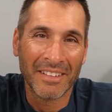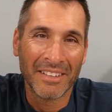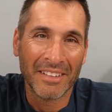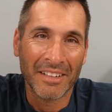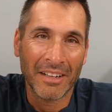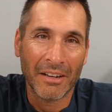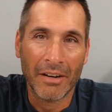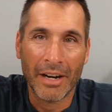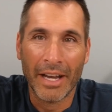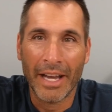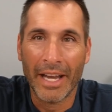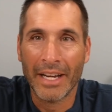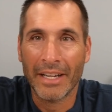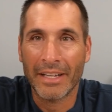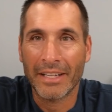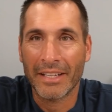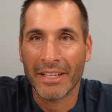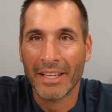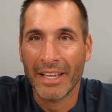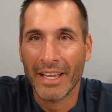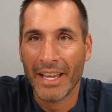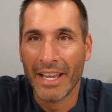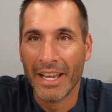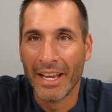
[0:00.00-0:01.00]
All right,
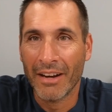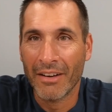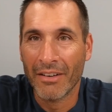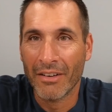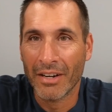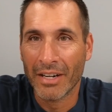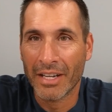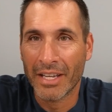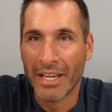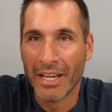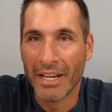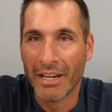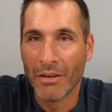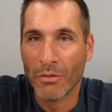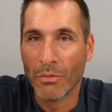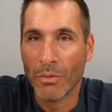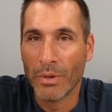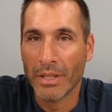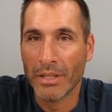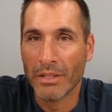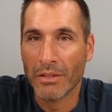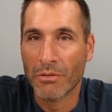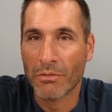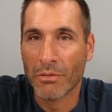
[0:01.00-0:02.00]
Eric here
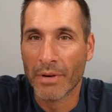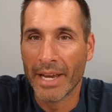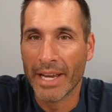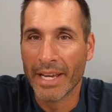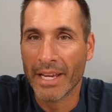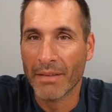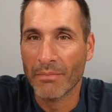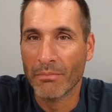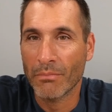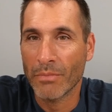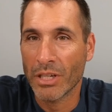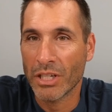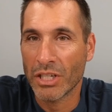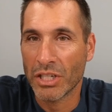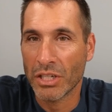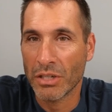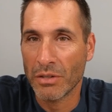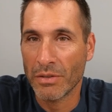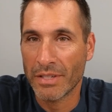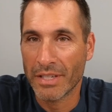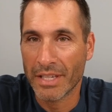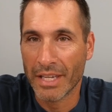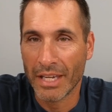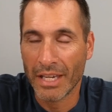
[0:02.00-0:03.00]
with Greg
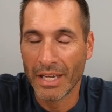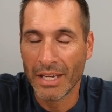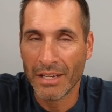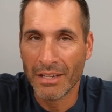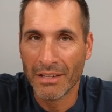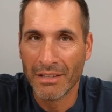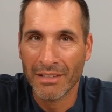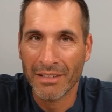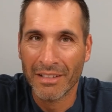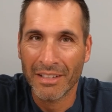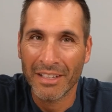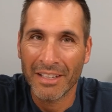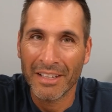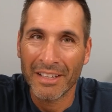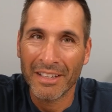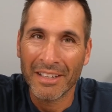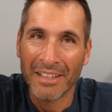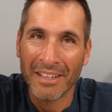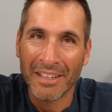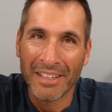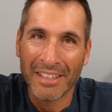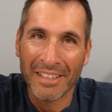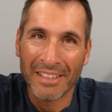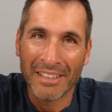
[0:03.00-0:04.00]
Majewski.
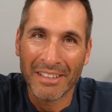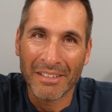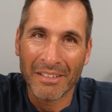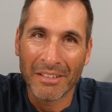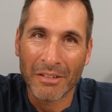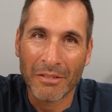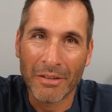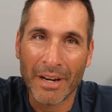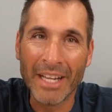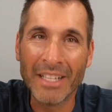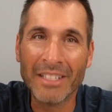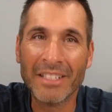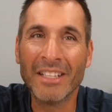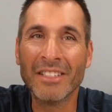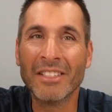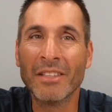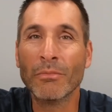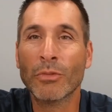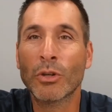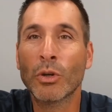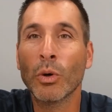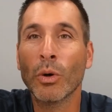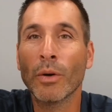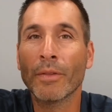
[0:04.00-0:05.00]
Greg's done some
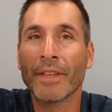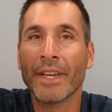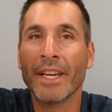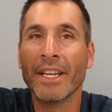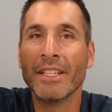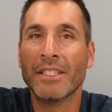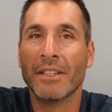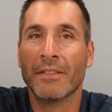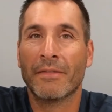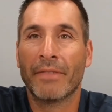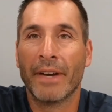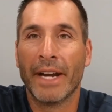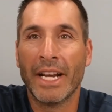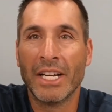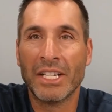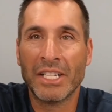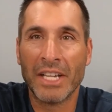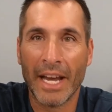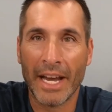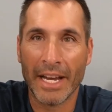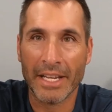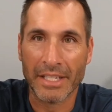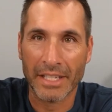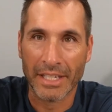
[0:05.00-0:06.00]
cool things in
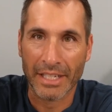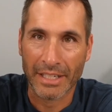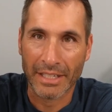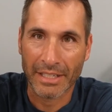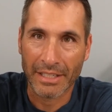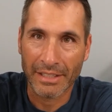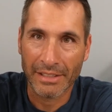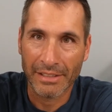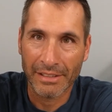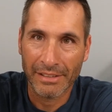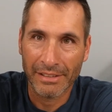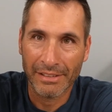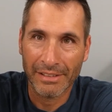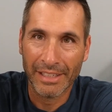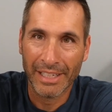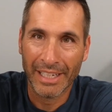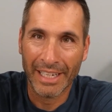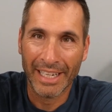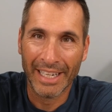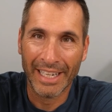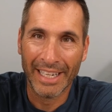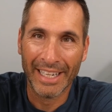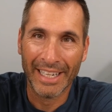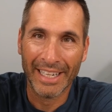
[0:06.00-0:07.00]
franchising.
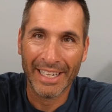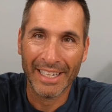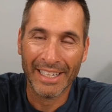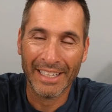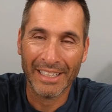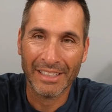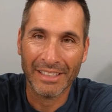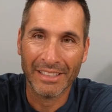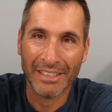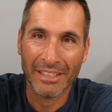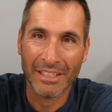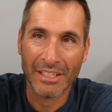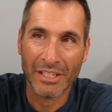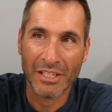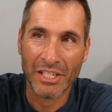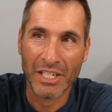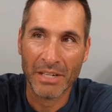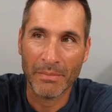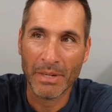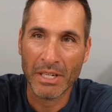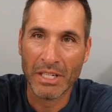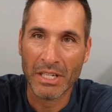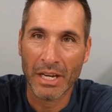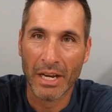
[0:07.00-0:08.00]
Uh,
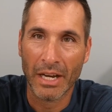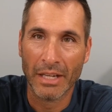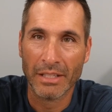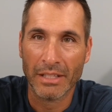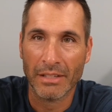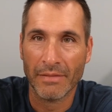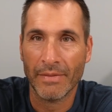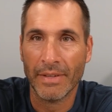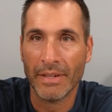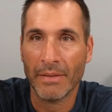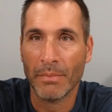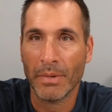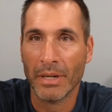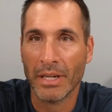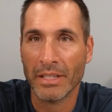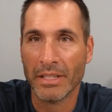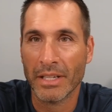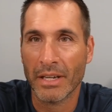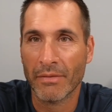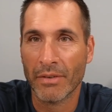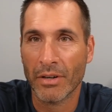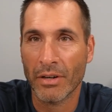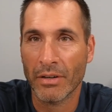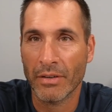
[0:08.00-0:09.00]
Jimmy John's, if anybody's
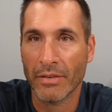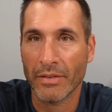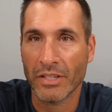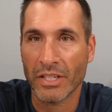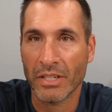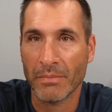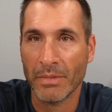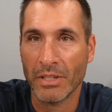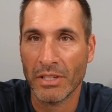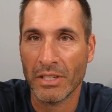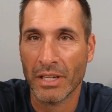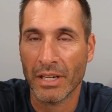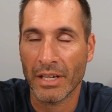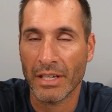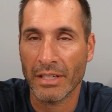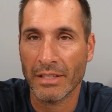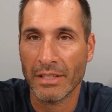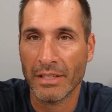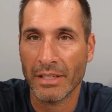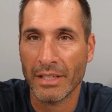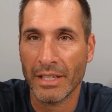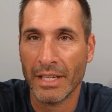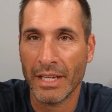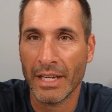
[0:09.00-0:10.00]
ever heard of Jimmy John's,
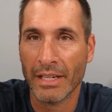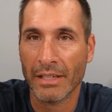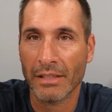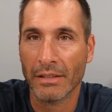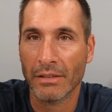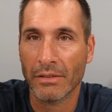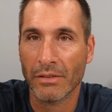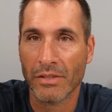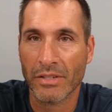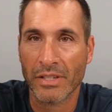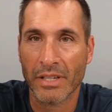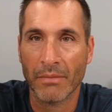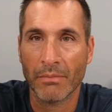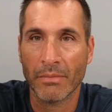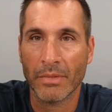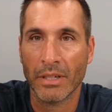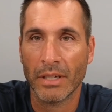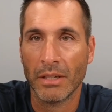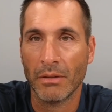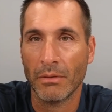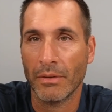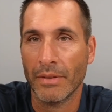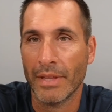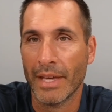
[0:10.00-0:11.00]
he had a little something to
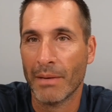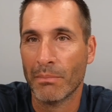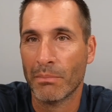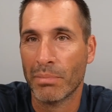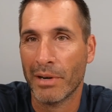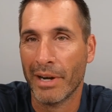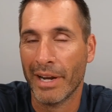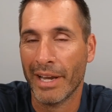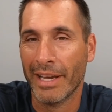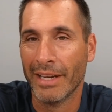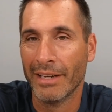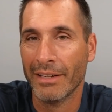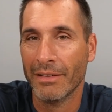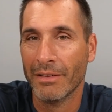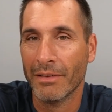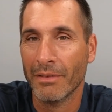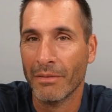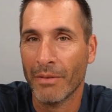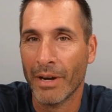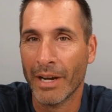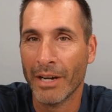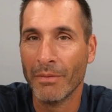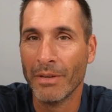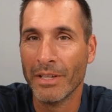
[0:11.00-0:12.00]
do with that brand.
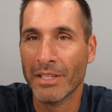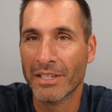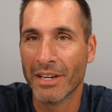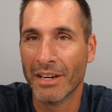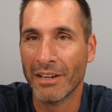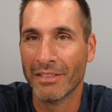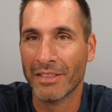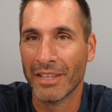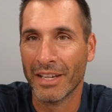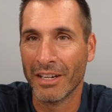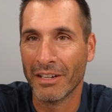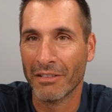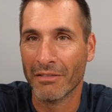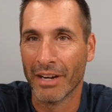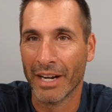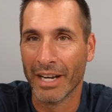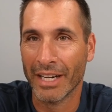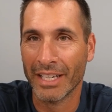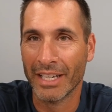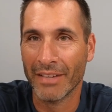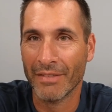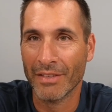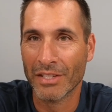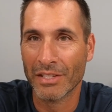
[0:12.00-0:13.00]
Why don't we start there, Greg?
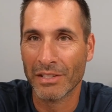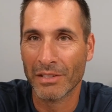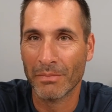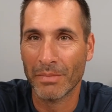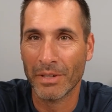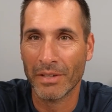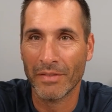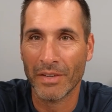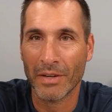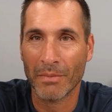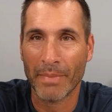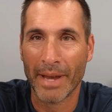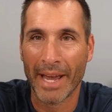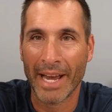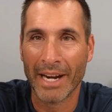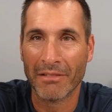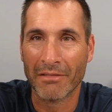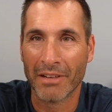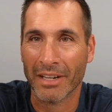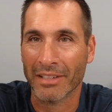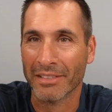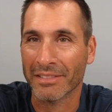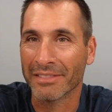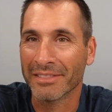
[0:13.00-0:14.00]
Give us a little bit of your
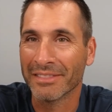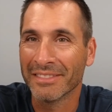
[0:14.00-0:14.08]
background.